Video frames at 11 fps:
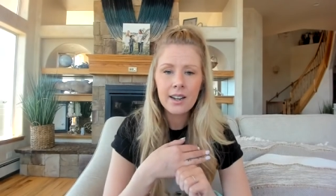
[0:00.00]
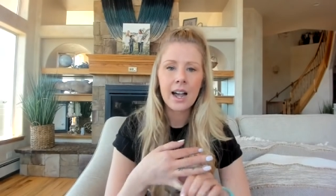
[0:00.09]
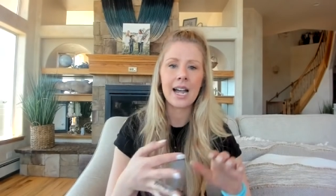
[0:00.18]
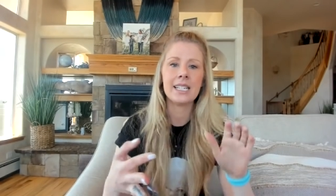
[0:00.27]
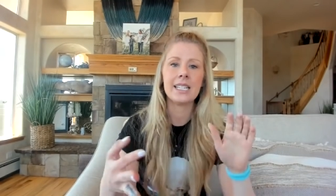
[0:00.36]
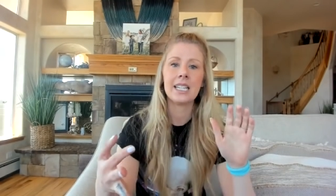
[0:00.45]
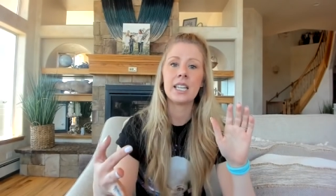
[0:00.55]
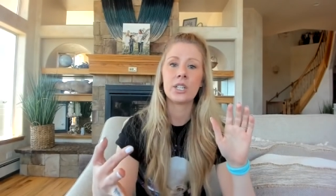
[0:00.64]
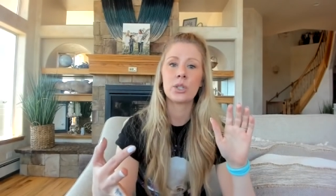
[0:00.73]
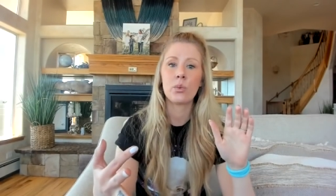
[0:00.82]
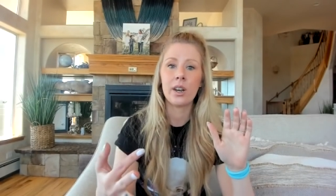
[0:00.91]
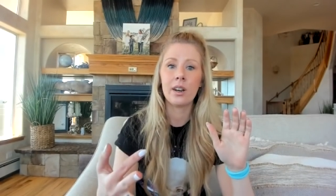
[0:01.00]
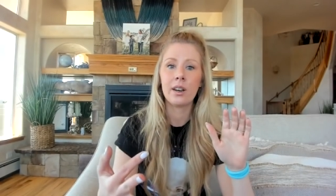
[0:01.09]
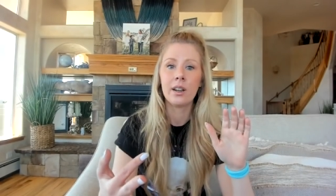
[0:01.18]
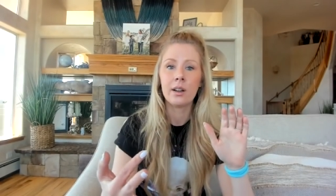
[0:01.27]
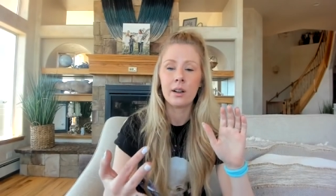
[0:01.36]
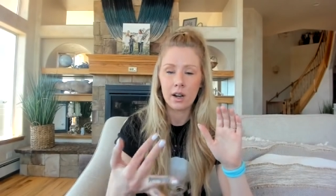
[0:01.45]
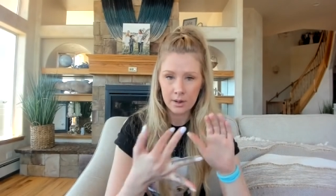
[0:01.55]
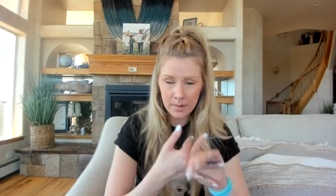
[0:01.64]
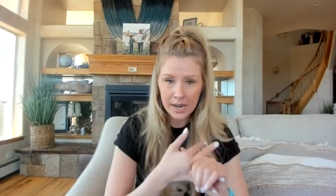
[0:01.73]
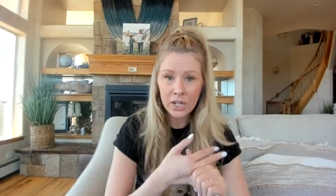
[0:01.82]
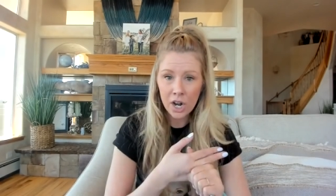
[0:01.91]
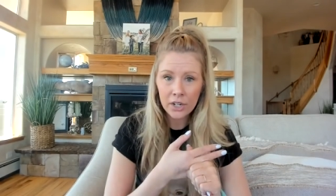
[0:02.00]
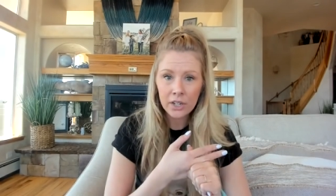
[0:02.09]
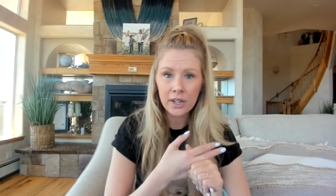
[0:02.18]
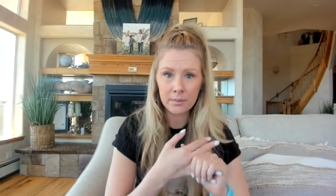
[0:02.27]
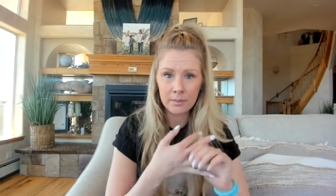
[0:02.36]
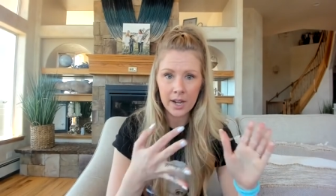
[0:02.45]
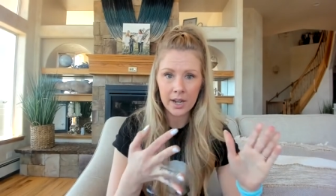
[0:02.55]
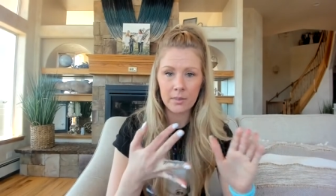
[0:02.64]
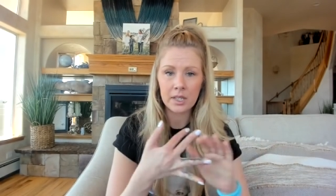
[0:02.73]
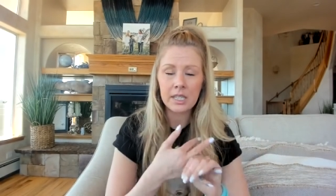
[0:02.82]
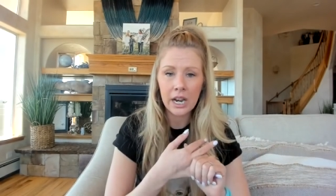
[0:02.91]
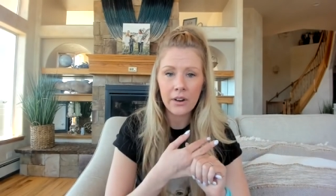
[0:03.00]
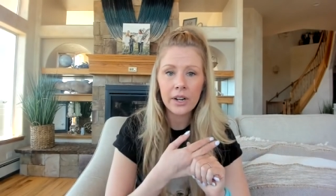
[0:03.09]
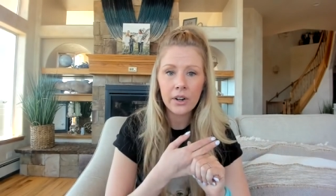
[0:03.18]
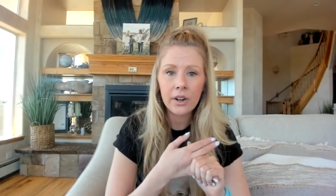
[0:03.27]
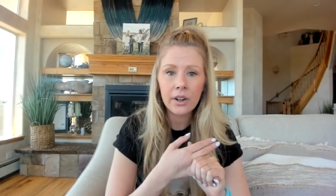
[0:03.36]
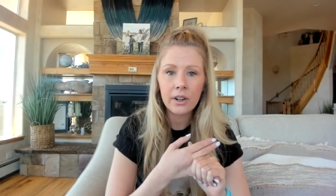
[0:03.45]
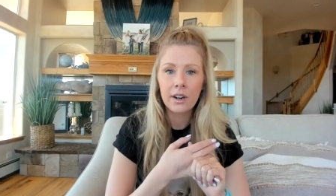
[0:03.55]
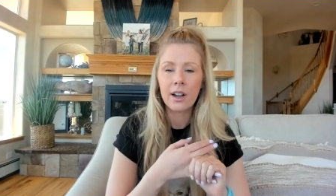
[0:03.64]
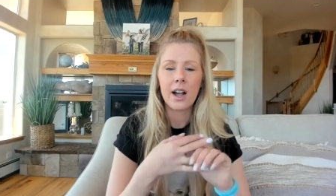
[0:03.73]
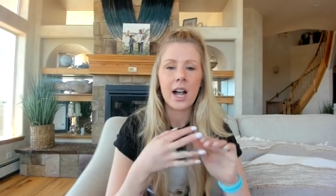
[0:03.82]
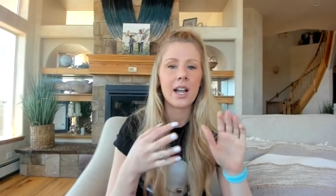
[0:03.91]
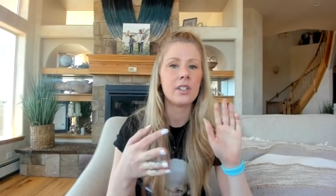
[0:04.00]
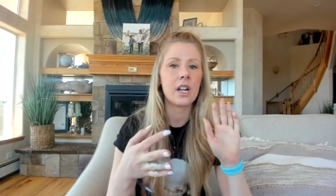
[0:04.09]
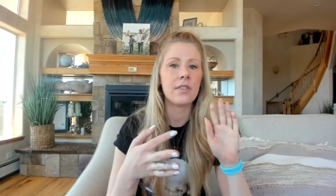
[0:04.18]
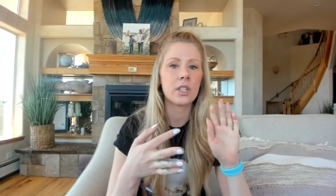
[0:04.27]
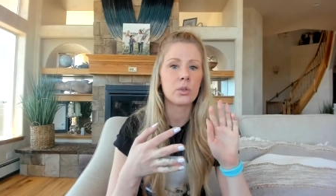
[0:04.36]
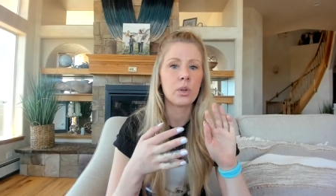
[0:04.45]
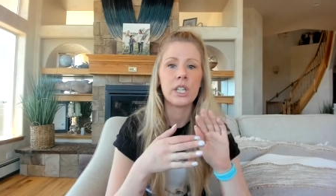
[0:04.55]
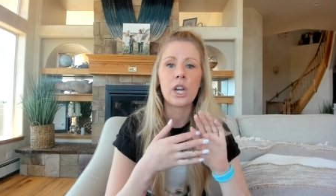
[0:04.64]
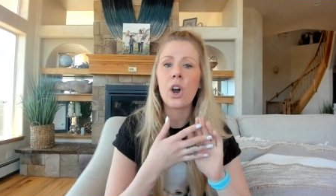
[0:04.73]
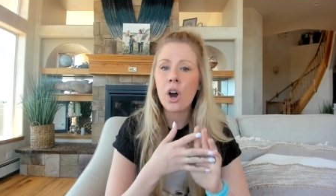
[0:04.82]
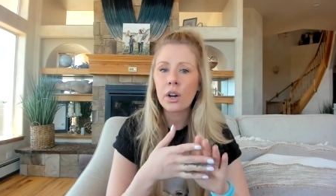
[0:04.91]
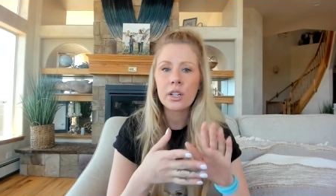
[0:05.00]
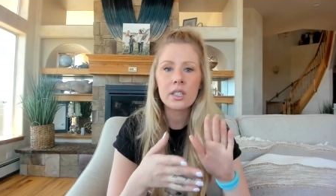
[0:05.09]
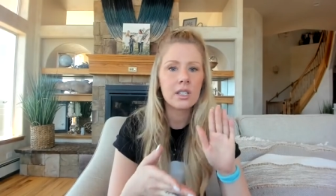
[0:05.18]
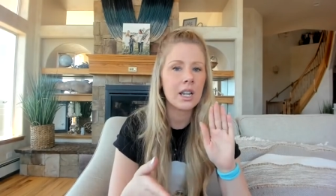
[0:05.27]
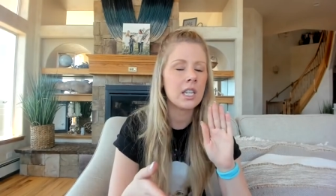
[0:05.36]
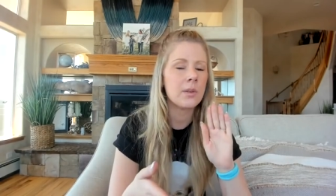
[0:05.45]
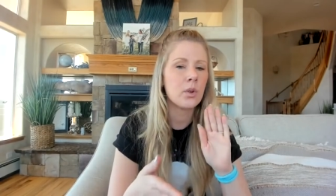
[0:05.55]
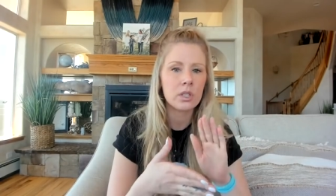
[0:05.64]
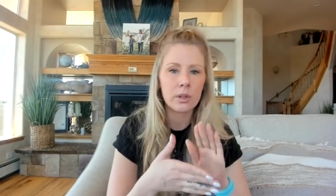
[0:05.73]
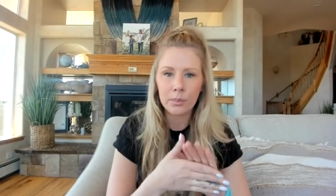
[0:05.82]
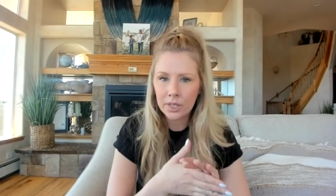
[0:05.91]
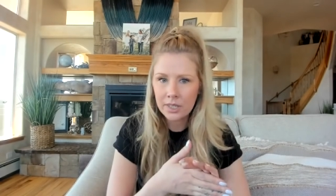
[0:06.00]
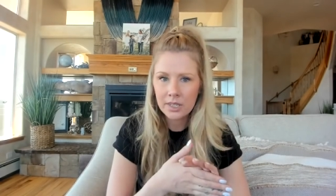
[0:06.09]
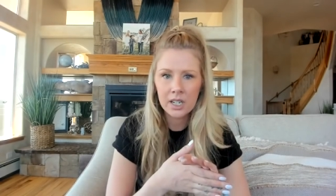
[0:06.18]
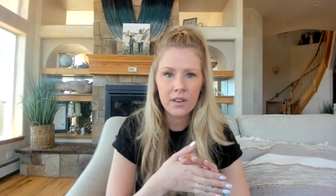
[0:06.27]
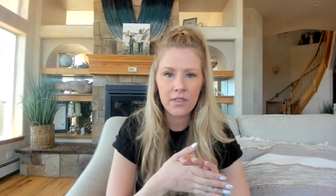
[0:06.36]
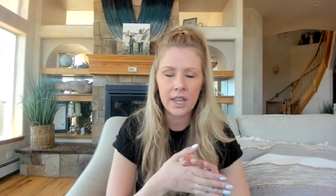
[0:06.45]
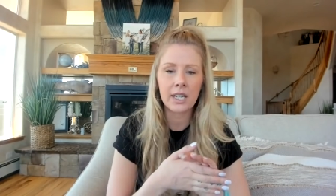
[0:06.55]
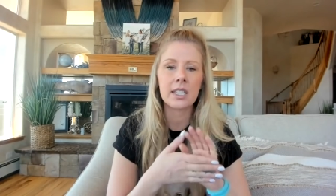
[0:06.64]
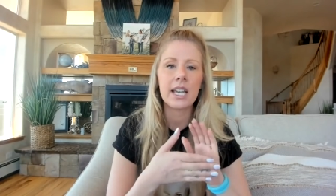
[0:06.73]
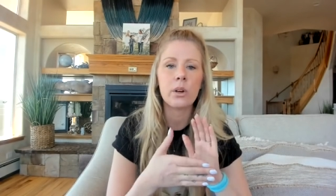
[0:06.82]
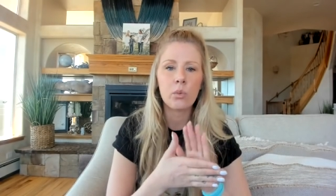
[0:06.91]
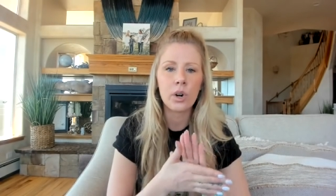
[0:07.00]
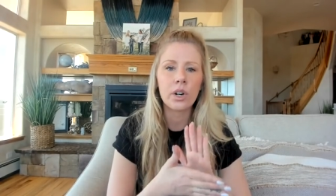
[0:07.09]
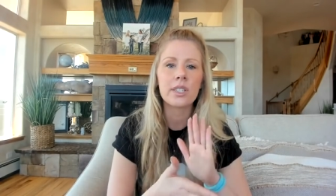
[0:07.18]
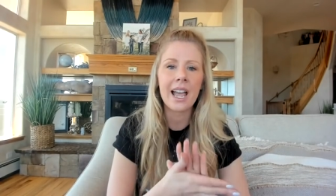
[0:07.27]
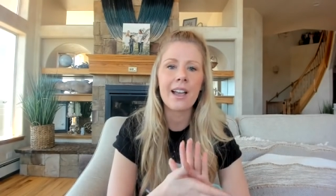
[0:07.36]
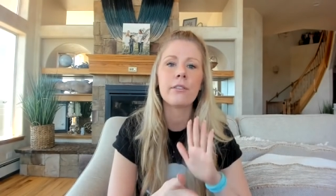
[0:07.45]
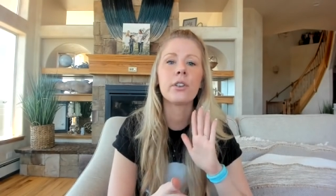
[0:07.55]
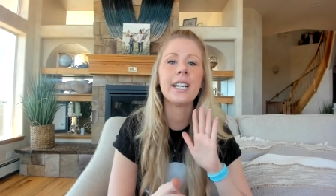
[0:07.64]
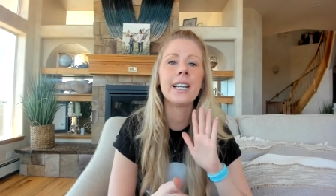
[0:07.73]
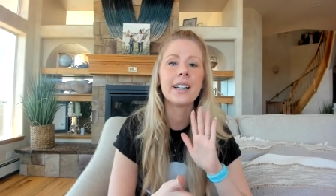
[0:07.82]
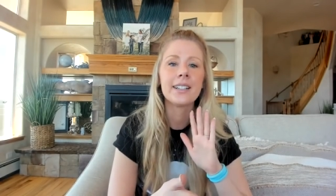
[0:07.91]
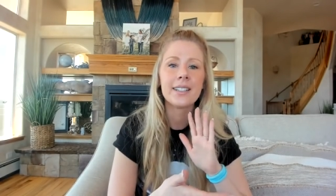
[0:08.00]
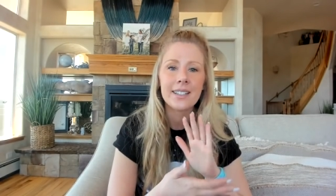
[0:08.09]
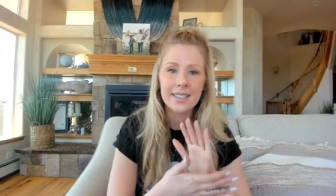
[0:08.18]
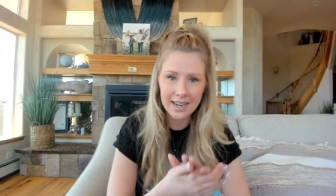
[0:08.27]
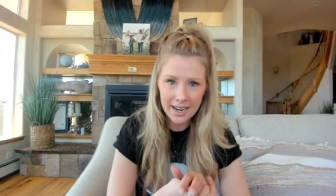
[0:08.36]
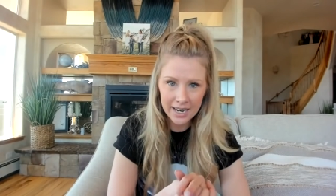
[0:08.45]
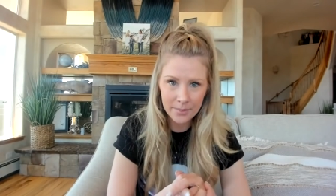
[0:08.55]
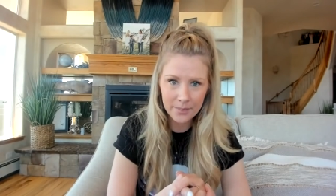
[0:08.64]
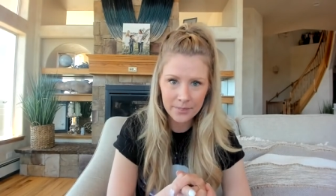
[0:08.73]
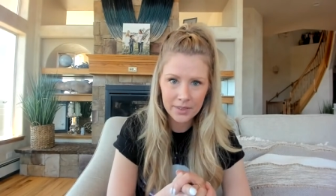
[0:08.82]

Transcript: I did this when uh, my daughter, I, I miscarried her. I've done this with the hardest and the most simplistic of things. It works every time.